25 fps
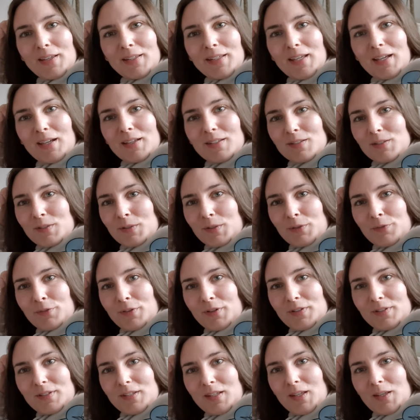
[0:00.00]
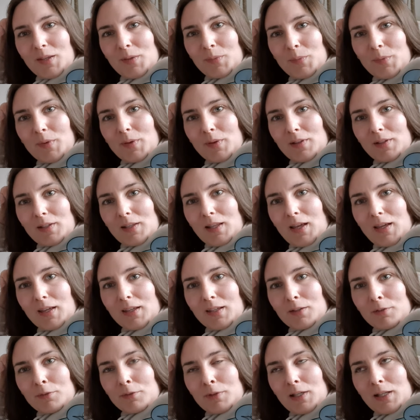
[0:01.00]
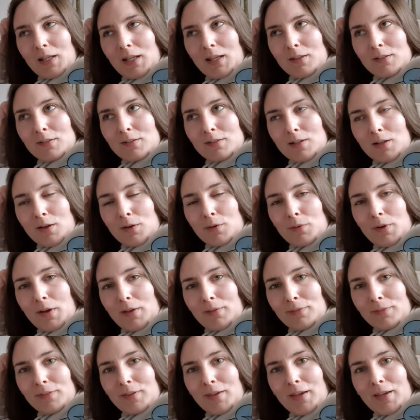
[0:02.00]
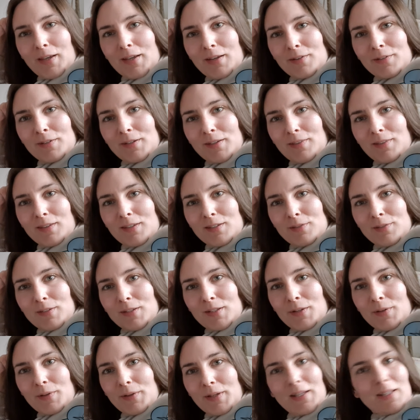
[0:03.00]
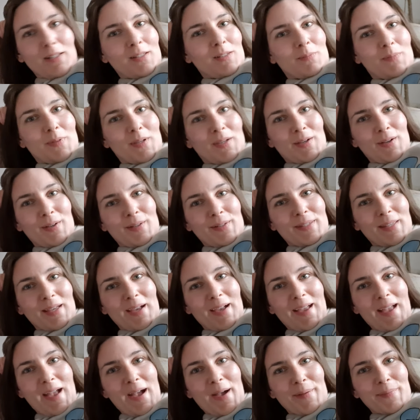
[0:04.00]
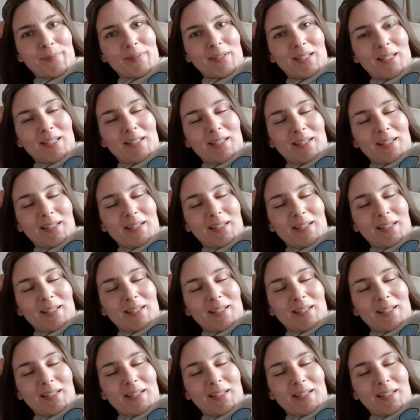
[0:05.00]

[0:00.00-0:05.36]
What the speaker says: Yeah, so if I seem like really slow and tired in this video, it's because I am.